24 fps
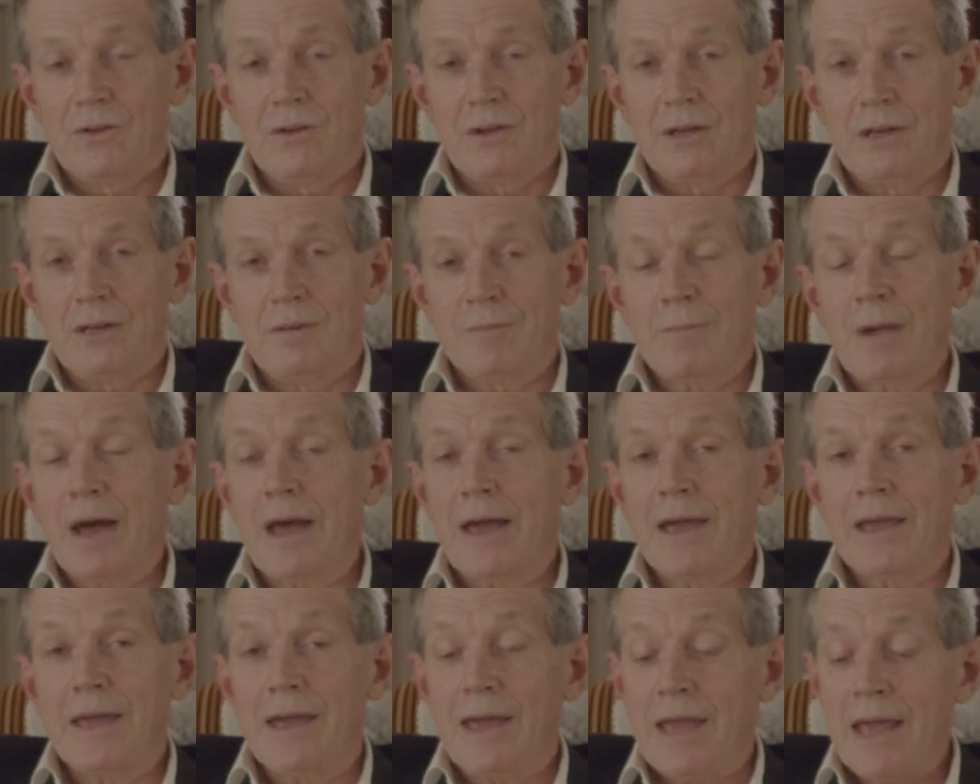In
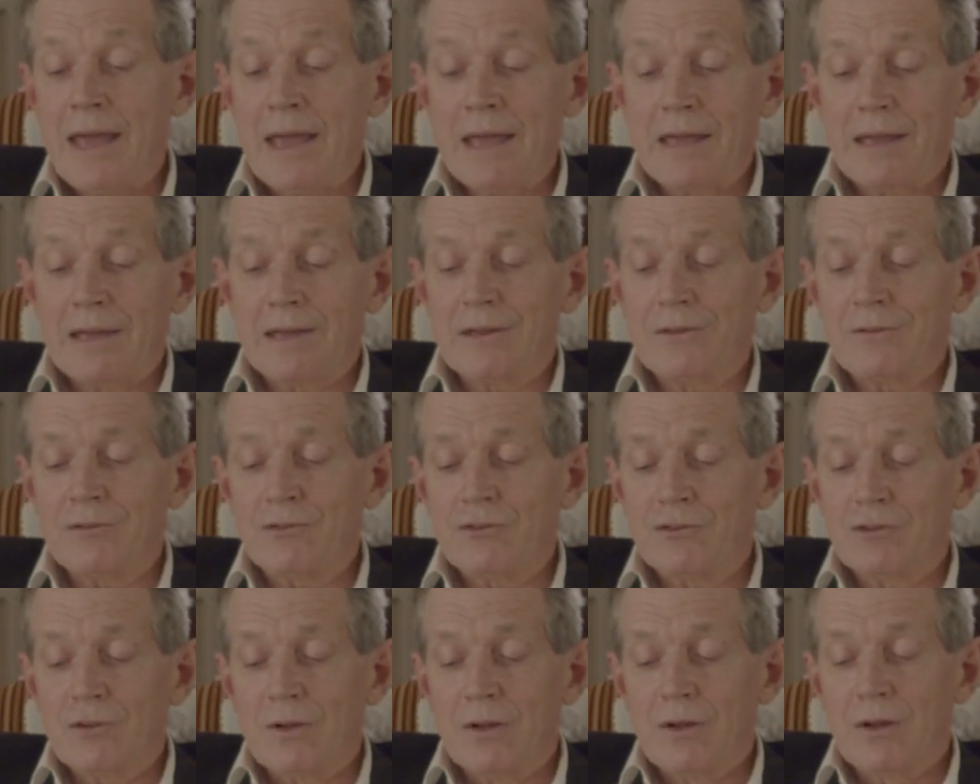my
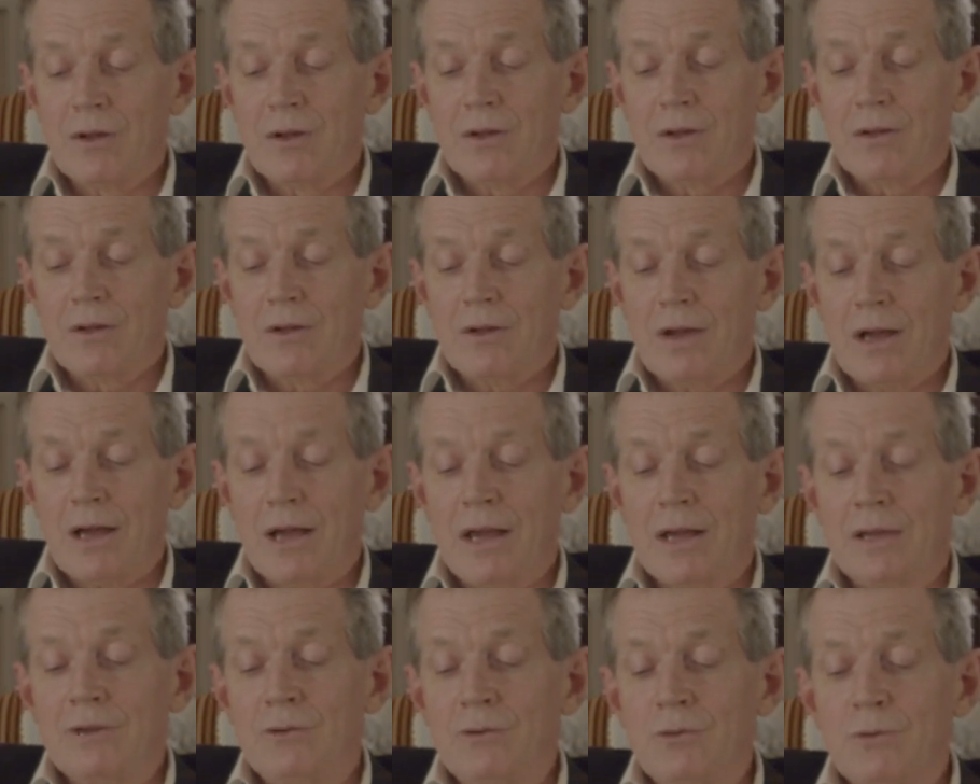age
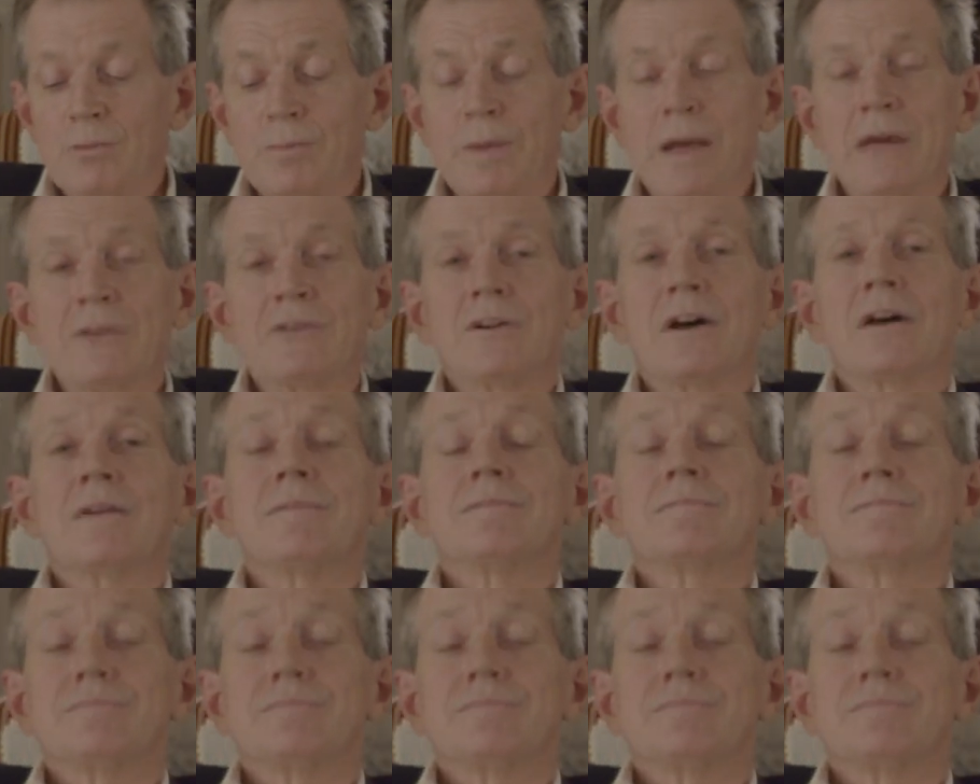I knew better,